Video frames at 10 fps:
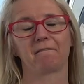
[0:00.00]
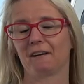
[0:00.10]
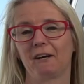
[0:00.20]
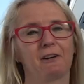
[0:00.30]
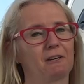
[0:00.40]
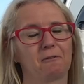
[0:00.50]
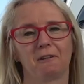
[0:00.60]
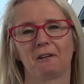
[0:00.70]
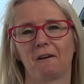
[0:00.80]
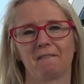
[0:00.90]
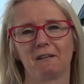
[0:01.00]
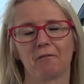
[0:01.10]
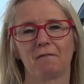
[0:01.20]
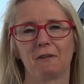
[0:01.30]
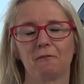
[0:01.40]
very cool RV
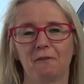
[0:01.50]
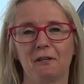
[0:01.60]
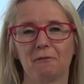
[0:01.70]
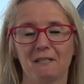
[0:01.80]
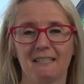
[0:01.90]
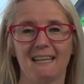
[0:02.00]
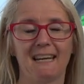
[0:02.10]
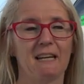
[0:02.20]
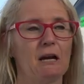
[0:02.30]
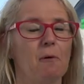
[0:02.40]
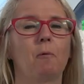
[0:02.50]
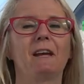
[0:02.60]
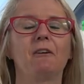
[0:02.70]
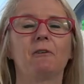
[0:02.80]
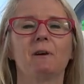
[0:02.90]
review for you today.
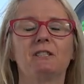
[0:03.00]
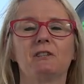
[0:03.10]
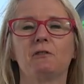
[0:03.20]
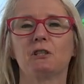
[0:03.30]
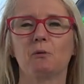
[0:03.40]
We are going to do the